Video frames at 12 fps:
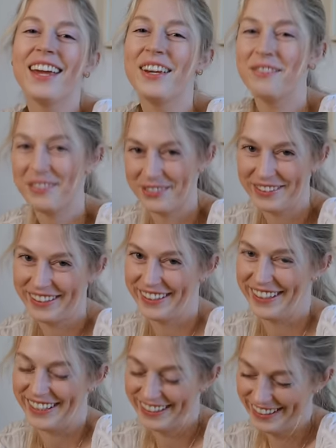It was really
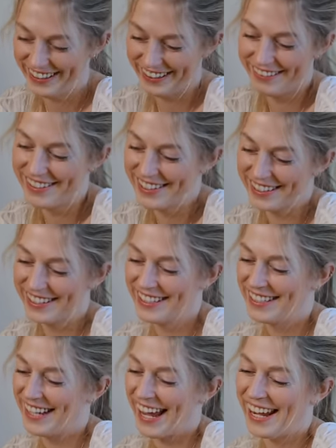good. It was a
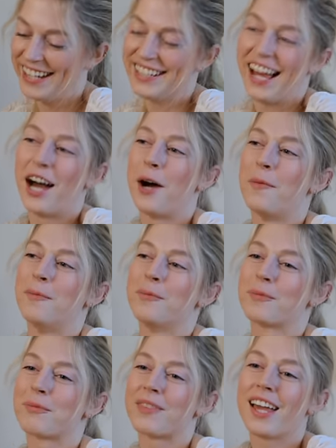good date.
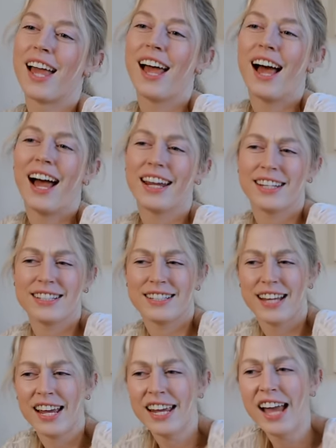I can
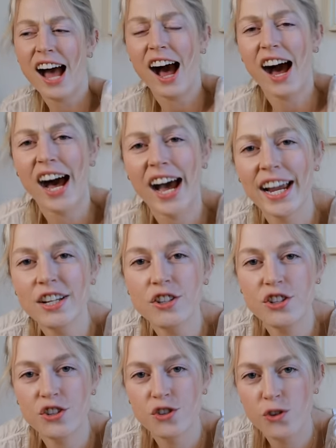say
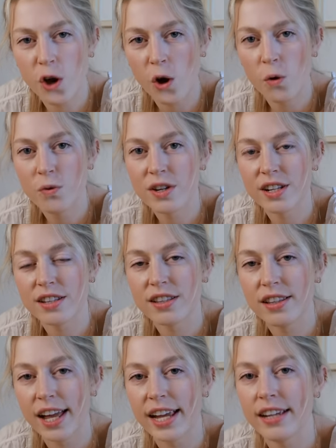I don't
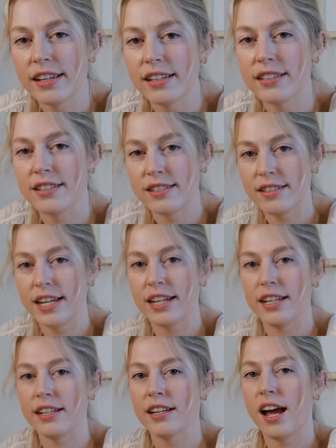like
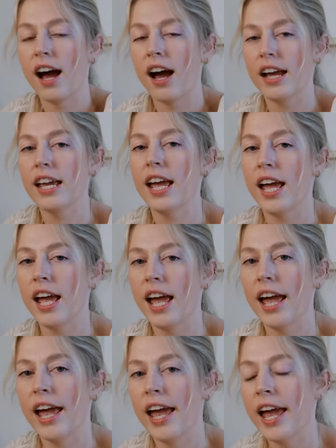dating. I
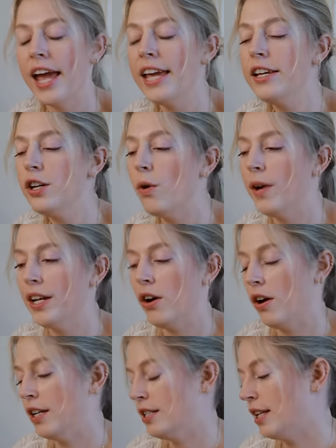hate going
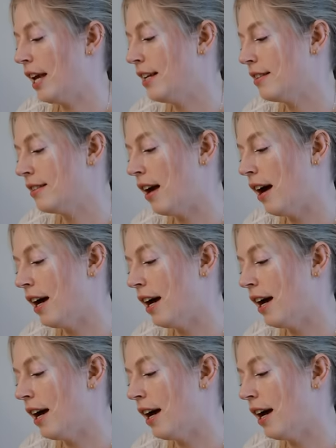on dates.